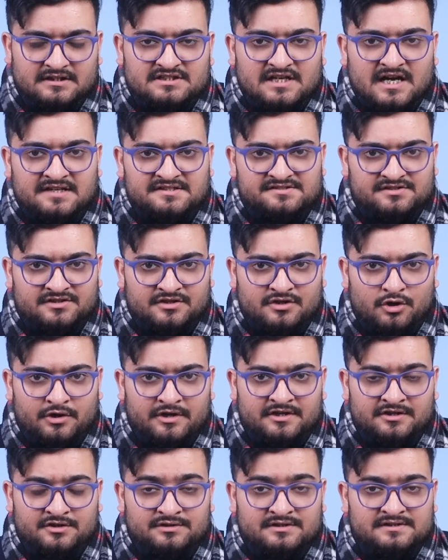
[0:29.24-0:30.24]
charges,
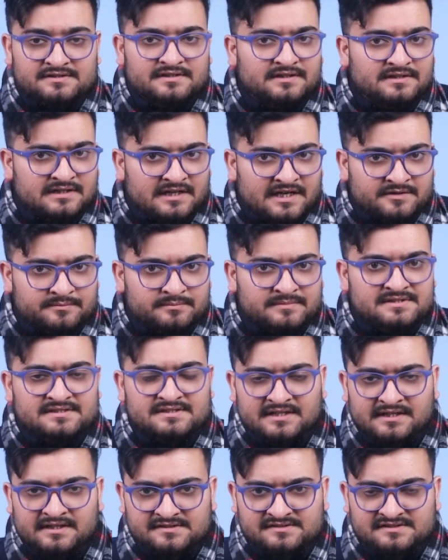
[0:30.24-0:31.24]
according to this indictment,
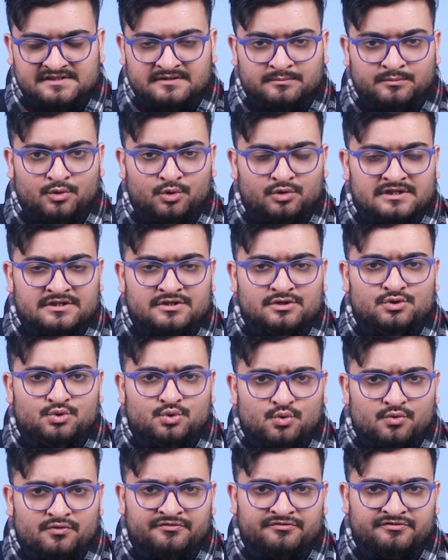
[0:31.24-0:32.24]
says that more than
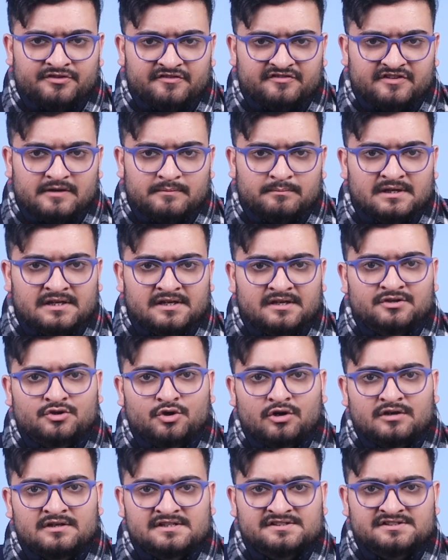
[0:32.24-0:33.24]
$250 million
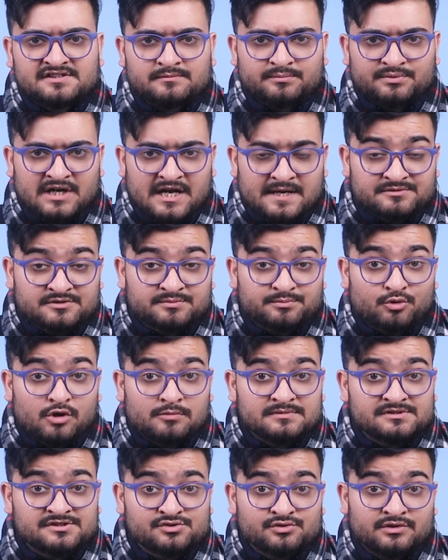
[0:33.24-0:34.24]
in bribes
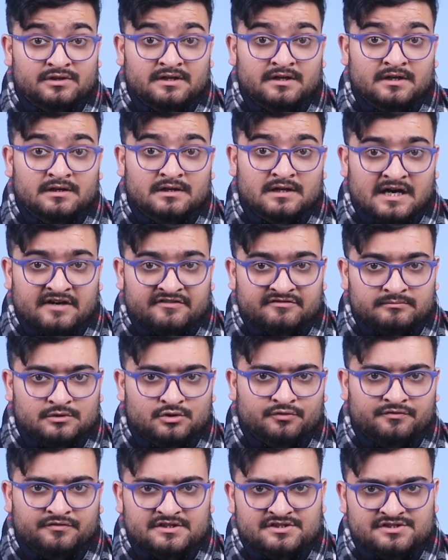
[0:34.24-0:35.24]
promised to Indian
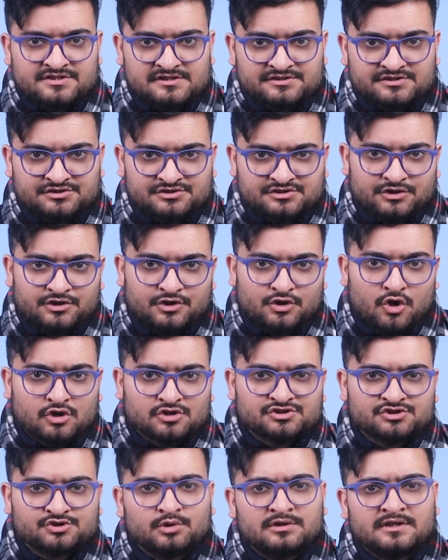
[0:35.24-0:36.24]
government officials to
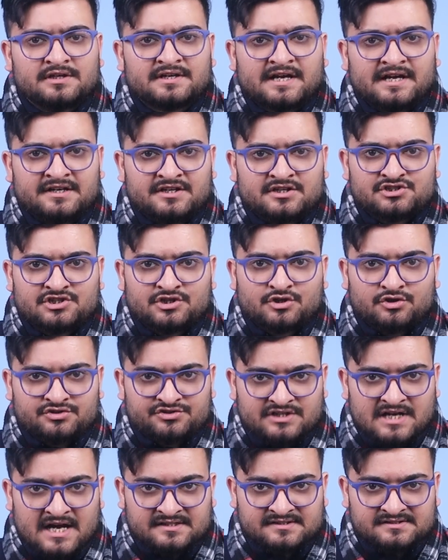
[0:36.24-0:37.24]
secure solar energy
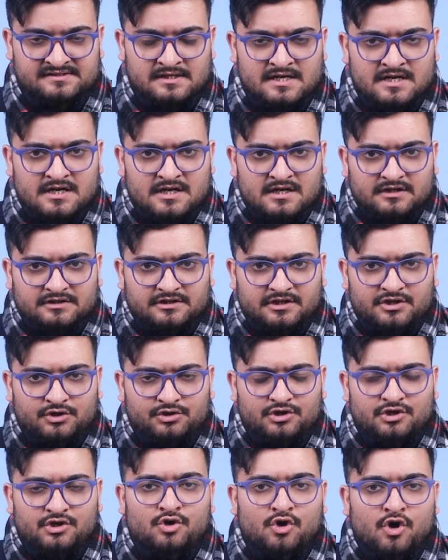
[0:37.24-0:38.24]
contracts. The
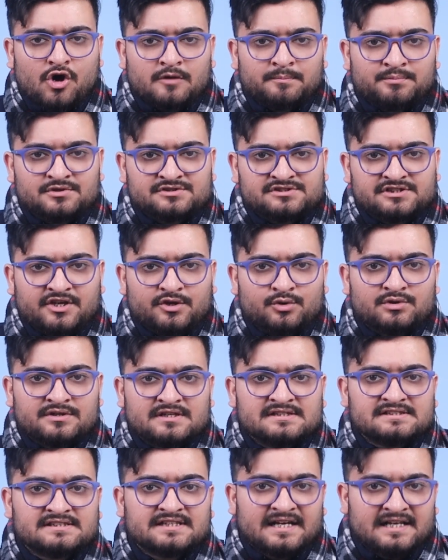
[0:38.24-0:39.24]
New York
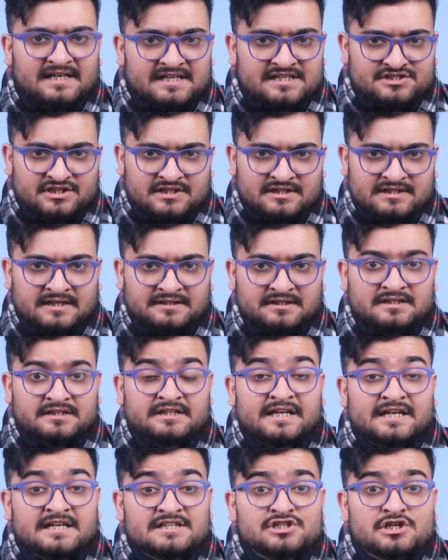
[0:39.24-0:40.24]
prosecutors allege that the
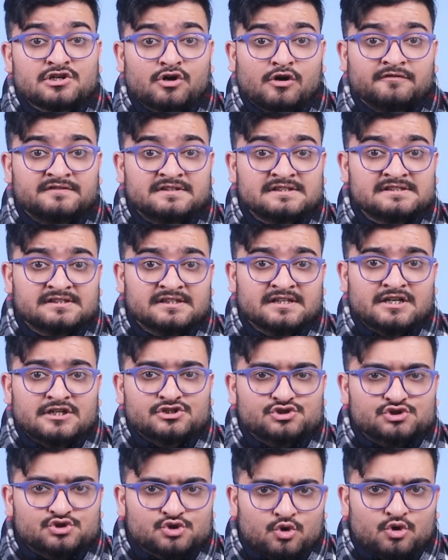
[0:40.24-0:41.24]
nature of this
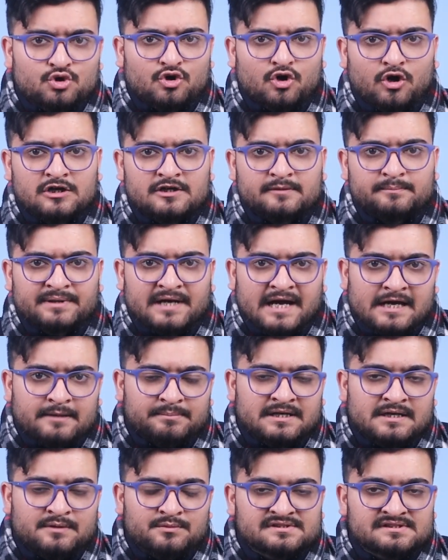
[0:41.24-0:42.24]
so-called
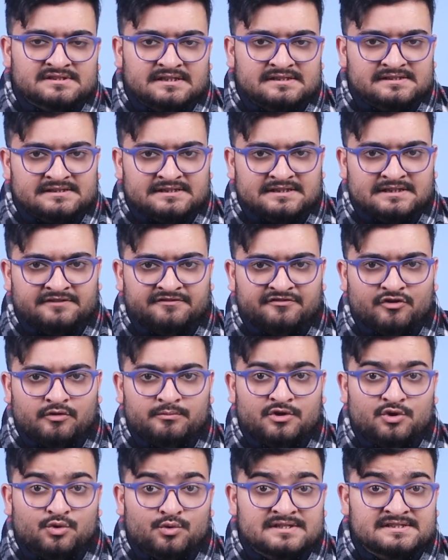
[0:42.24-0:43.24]
bribery was concealed
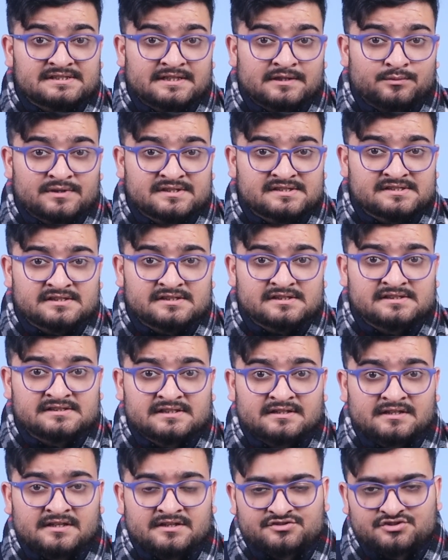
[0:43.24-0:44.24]
from US investors
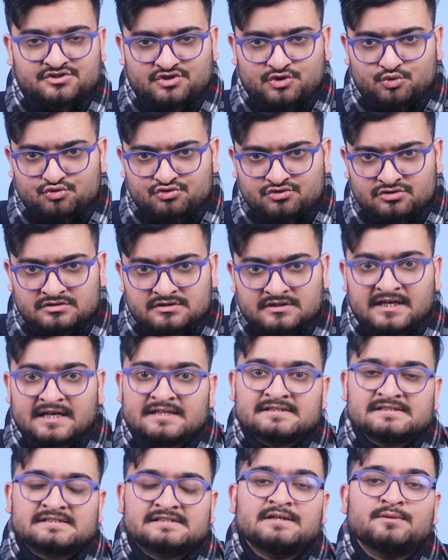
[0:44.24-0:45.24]
and institutions,
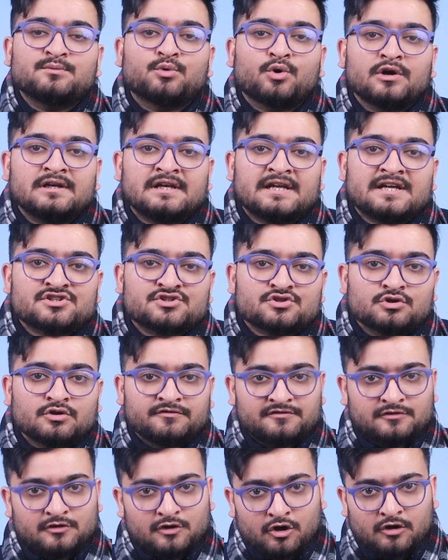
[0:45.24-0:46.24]
hence the violation
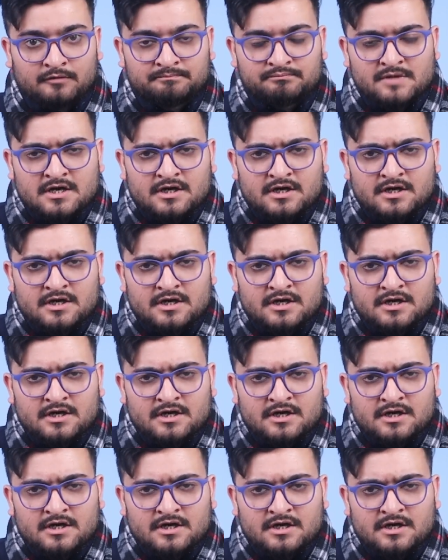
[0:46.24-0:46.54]
of law.